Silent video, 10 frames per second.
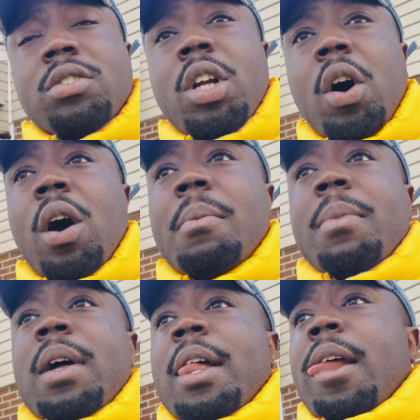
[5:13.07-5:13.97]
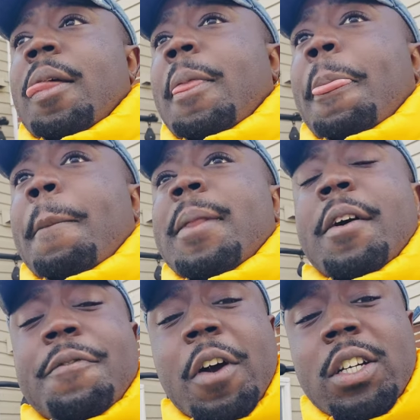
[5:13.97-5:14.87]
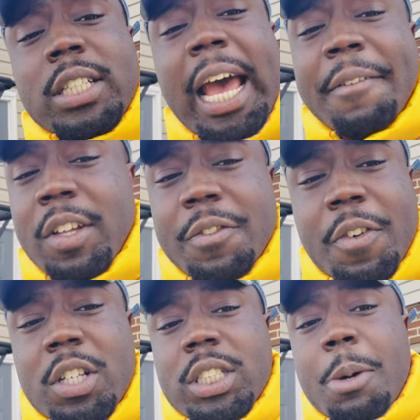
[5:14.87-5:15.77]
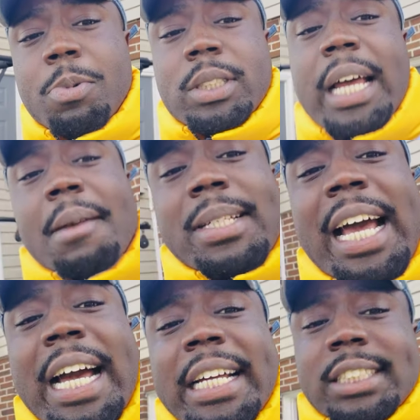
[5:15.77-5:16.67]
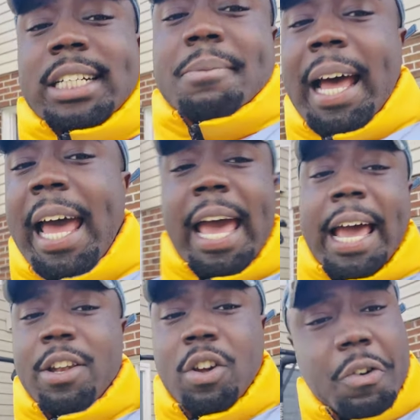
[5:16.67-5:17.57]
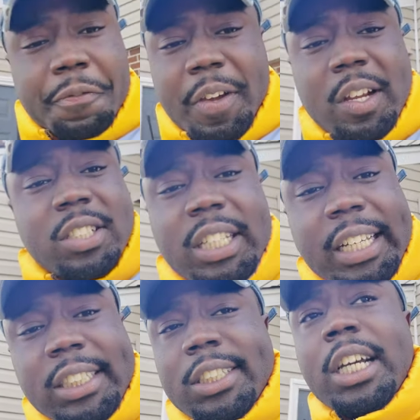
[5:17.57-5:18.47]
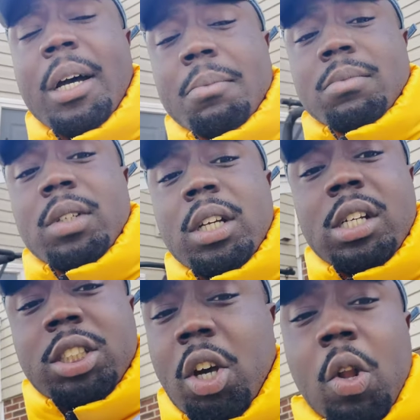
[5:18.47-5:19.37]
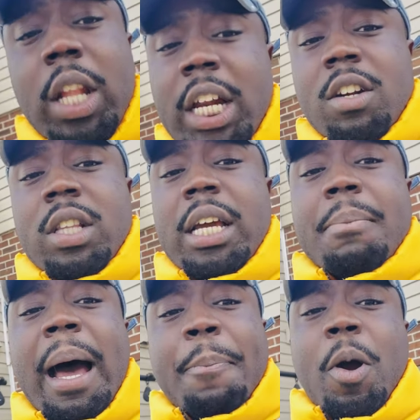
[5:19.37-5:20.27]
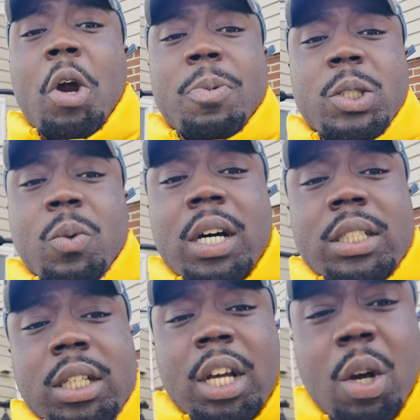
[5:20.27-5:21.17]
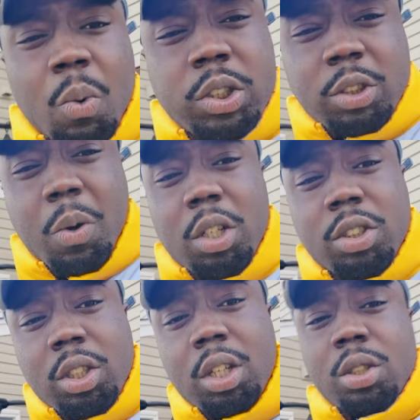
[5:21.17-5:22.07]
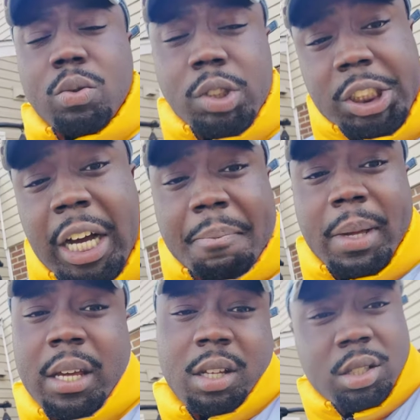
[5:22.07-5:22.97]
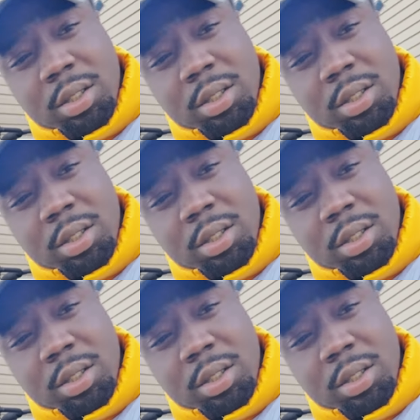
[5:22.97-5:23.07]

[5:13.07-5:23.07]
You know, after the first couple times I got jumped, I had no fears of getting jumped. So literally my purpose was, what's the worst you're gonna do? Jump me?